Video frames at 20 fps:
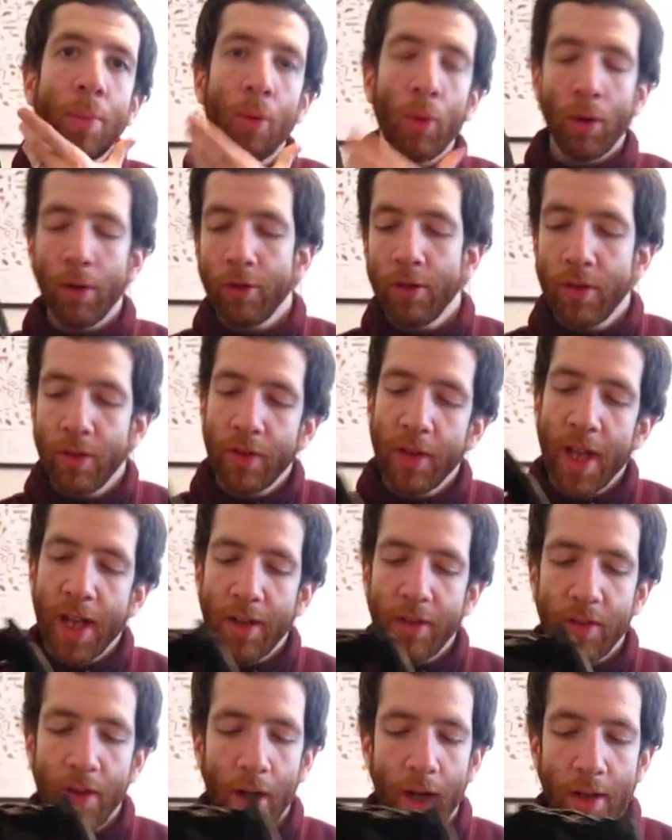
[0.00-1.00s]
portions, and
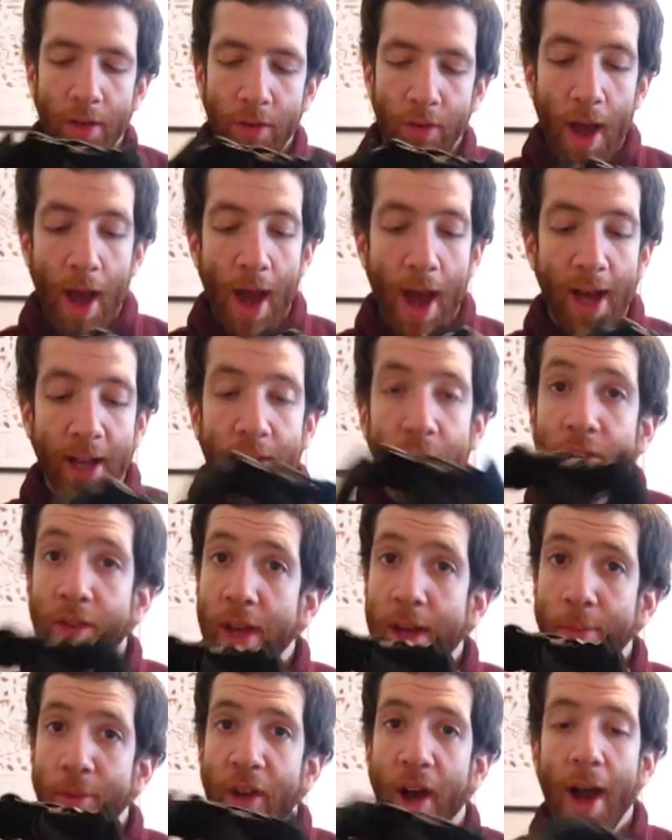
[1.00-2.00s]
that's nice. At the
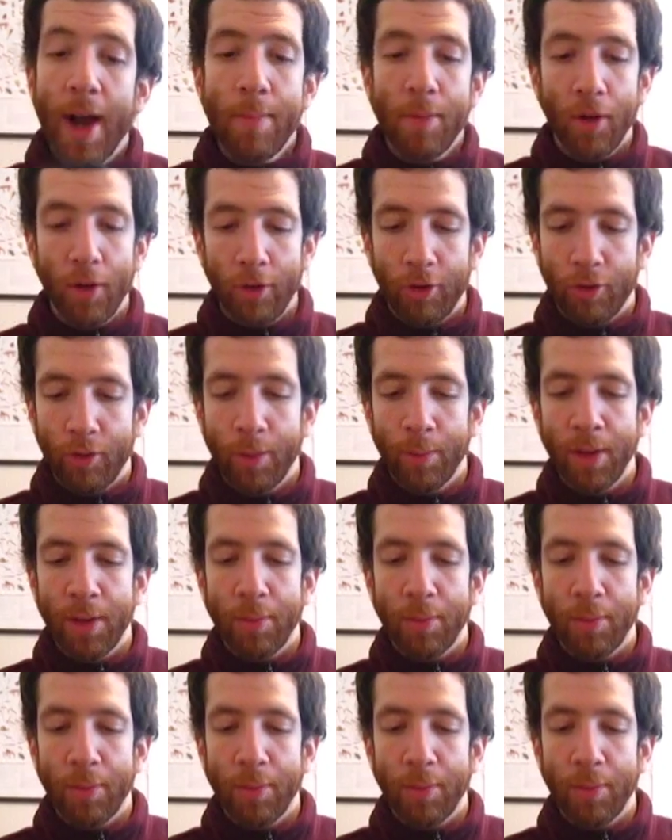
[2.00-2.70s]
same time, they're extremely